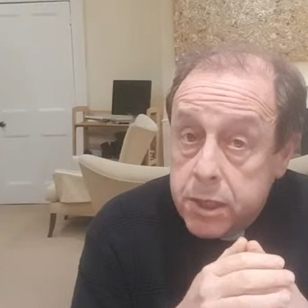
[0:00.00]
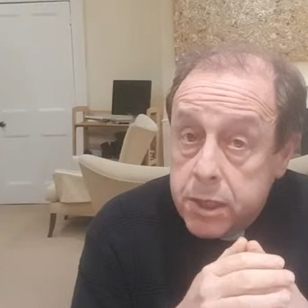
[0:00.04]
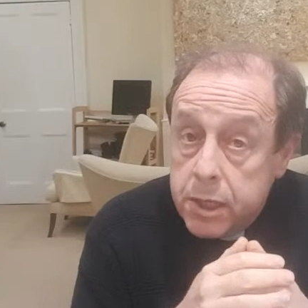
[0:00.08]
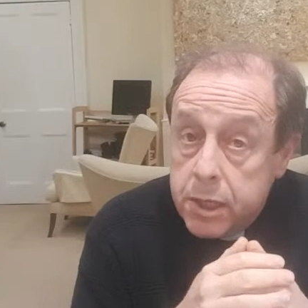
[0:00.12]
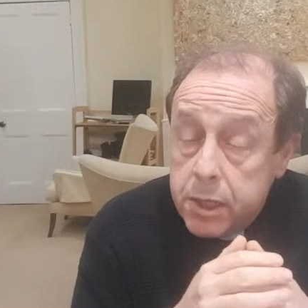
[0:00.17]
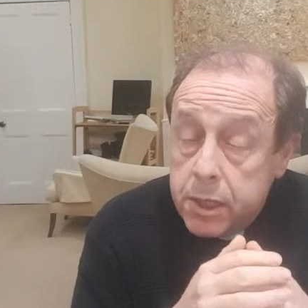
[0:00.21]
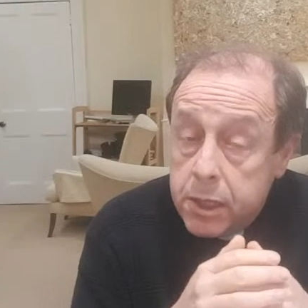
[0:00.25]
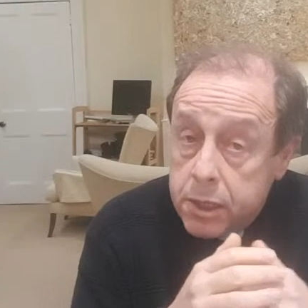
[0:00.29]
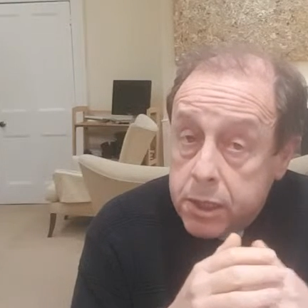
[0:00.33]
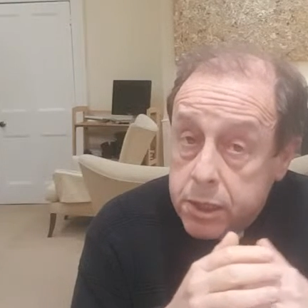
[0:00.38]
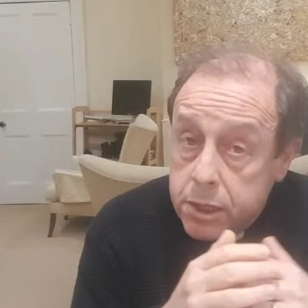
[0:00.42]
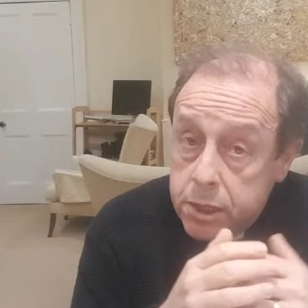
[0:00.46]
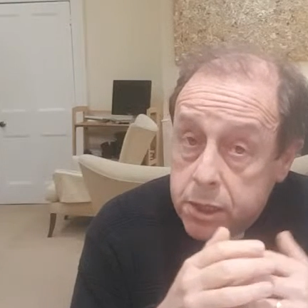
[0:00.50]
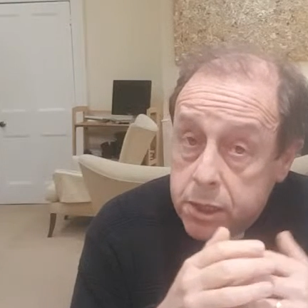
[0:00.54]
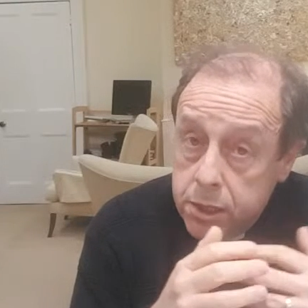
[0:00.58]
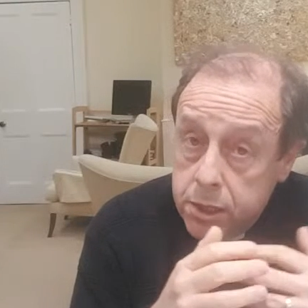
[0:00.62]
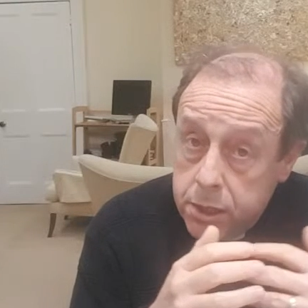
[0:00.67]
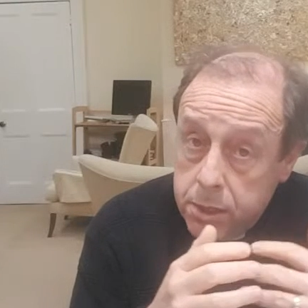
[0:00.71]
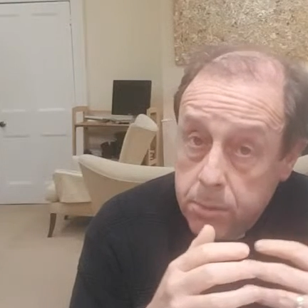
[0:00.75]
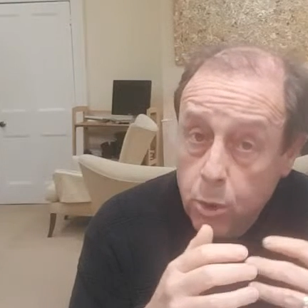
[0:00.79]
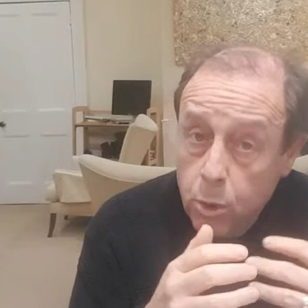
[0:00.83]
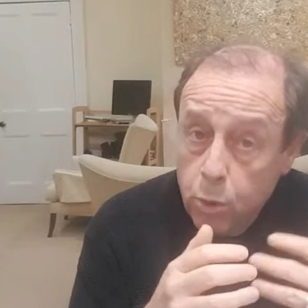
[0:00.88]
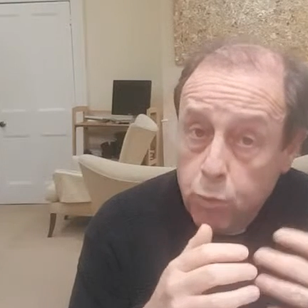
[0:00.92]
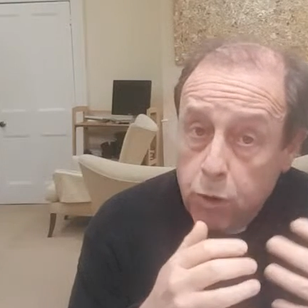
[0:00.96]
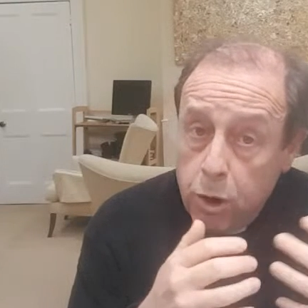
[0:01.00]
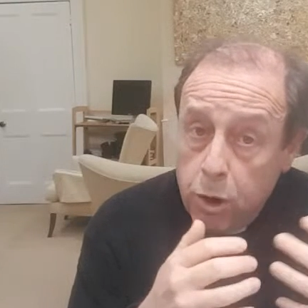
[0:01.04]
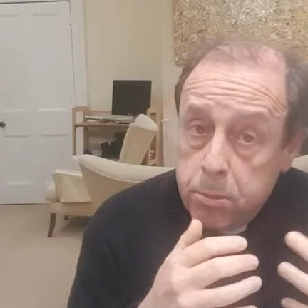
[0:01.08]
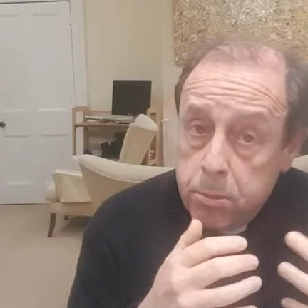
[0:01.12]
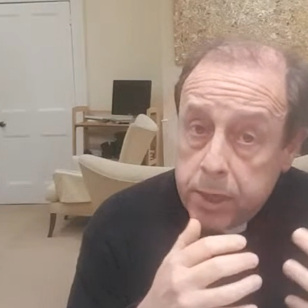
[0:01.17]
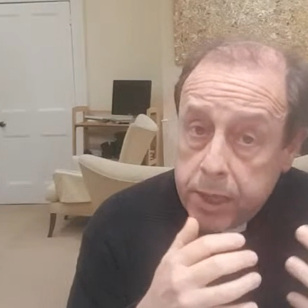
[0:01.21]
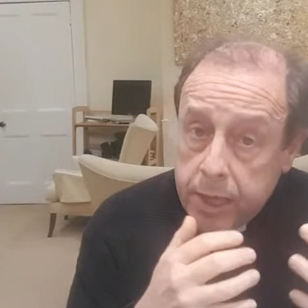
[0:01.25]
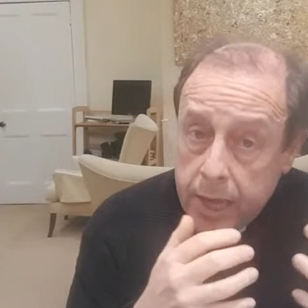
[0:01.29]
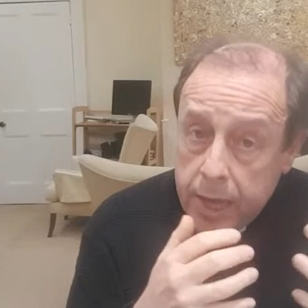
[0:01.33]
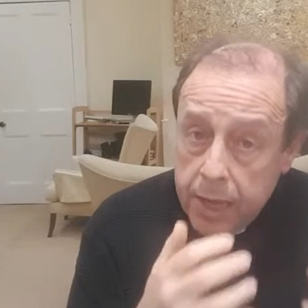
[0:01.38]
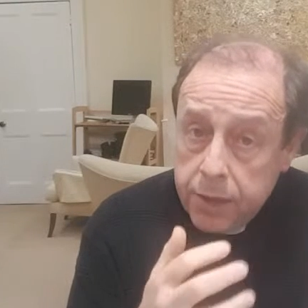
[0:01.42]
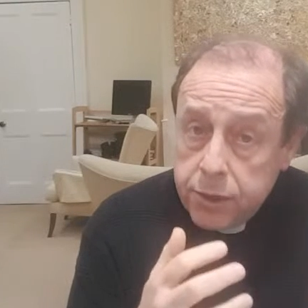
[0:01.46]
It's a more Roman
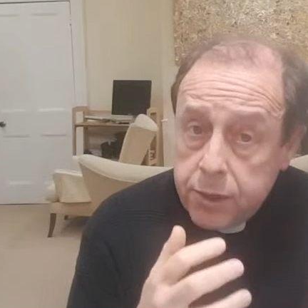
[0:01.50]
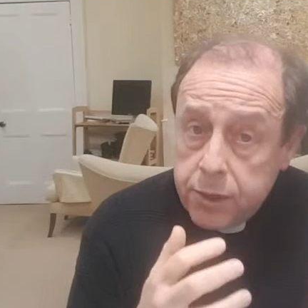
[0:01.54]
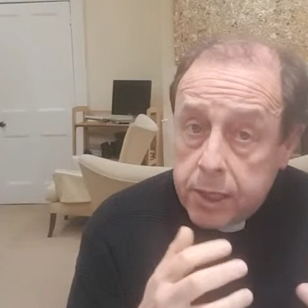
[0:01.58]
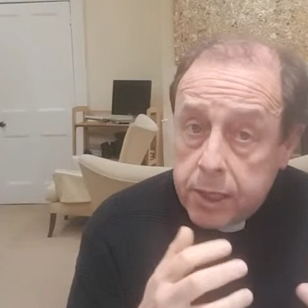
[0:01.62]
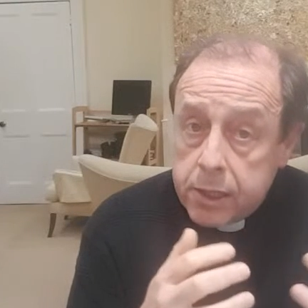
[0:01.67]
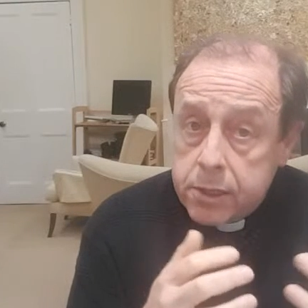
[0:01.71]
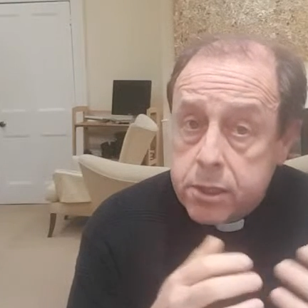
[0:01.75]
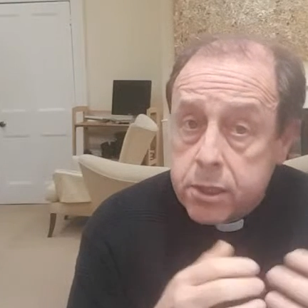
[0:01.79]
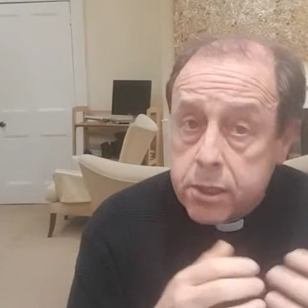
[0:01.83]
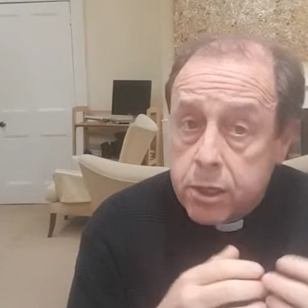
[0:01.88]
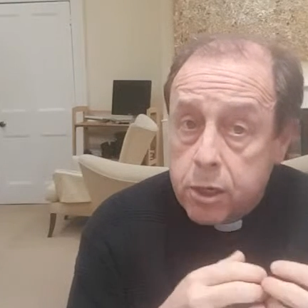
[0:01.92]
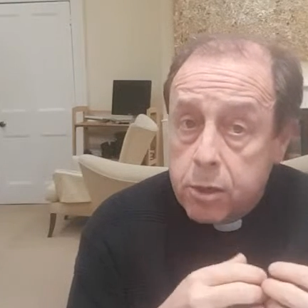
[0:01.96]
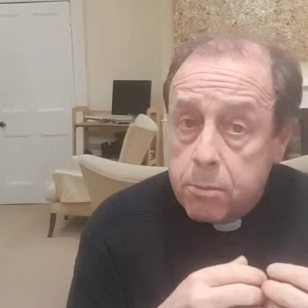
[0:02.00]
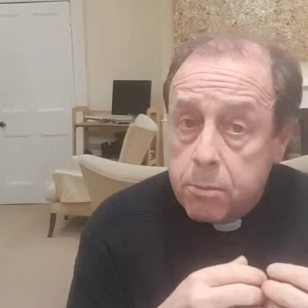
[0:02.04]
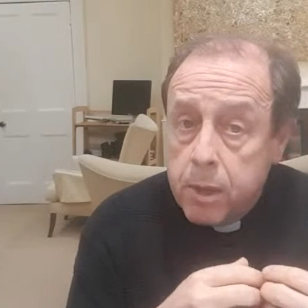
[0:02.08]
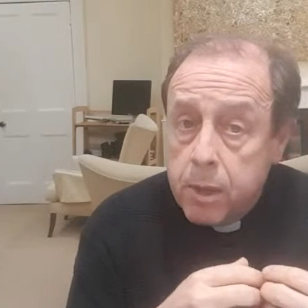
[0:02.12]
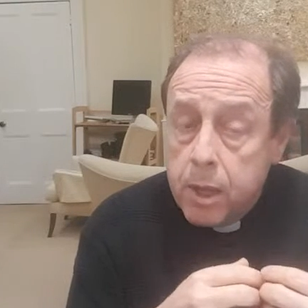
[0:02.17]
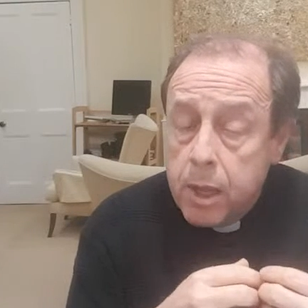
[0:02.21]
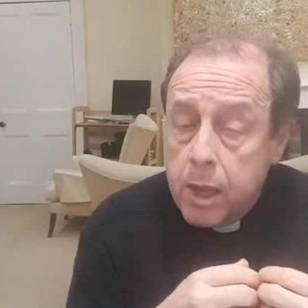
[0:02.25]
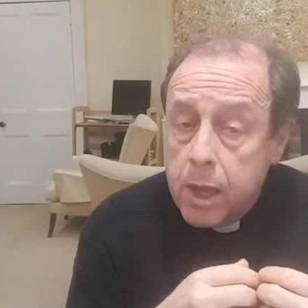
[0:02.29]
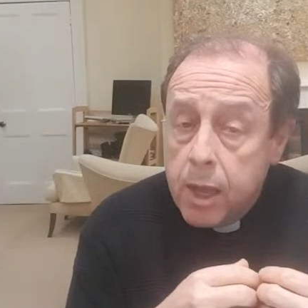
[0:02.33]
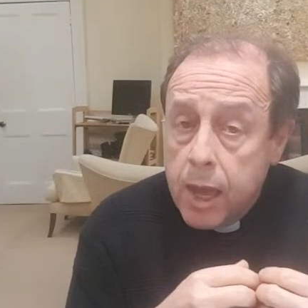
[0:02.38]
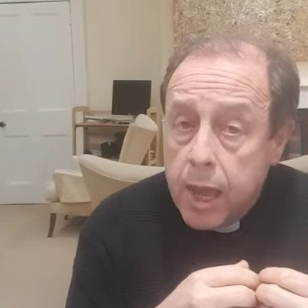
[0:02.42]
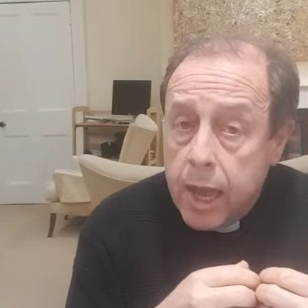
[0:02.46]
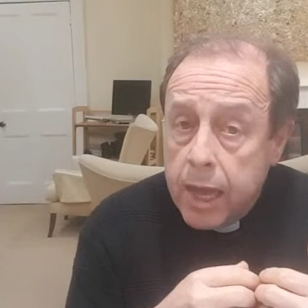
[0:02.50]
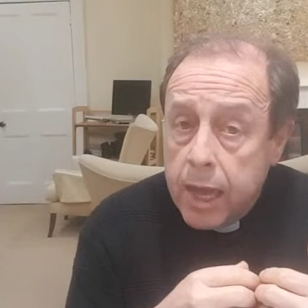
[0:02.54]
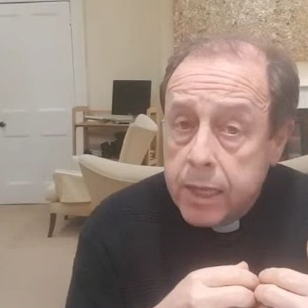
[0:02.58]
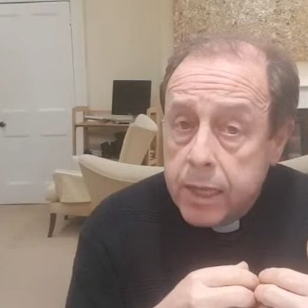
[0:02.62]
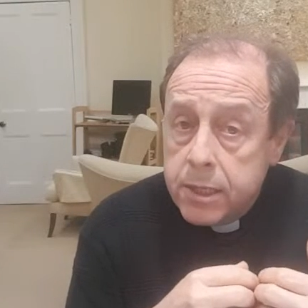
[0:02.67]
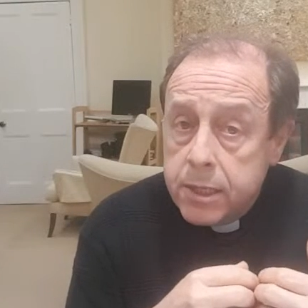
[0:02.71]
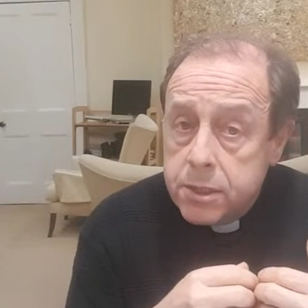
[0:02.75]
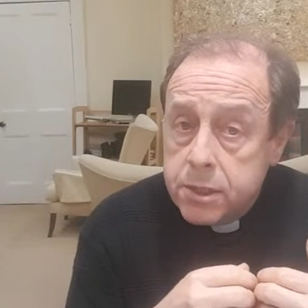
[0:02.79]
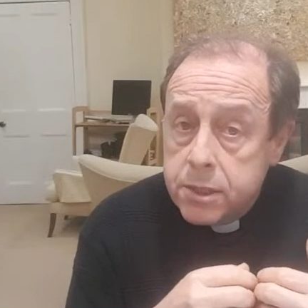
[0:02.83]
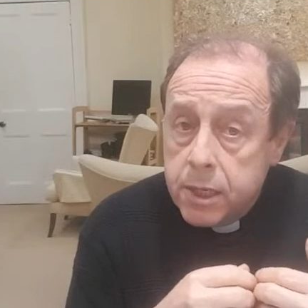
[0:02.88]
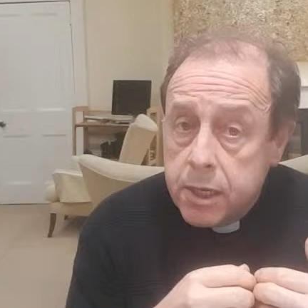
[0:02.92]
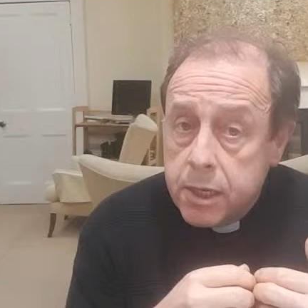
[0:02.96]
Catholic term,
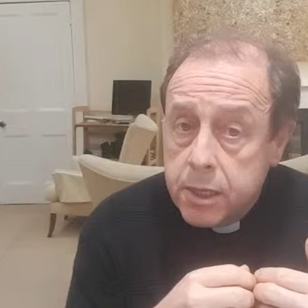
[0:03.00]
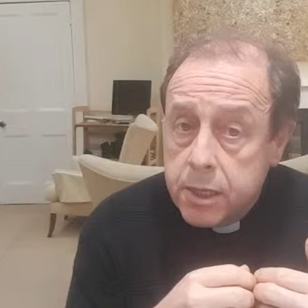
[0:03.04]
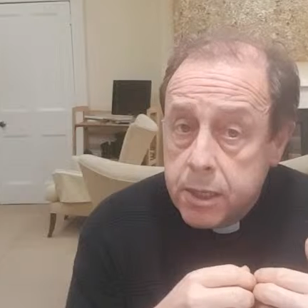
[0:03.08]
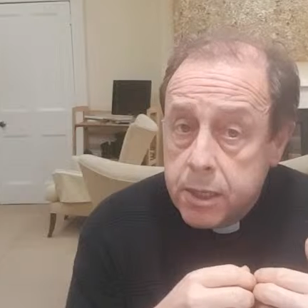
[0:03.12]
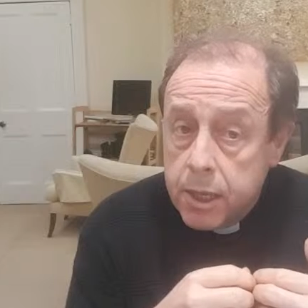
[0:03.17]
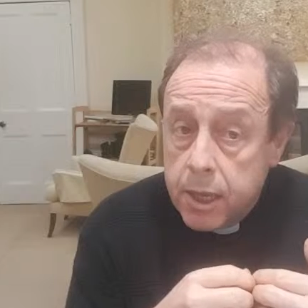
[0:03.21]
and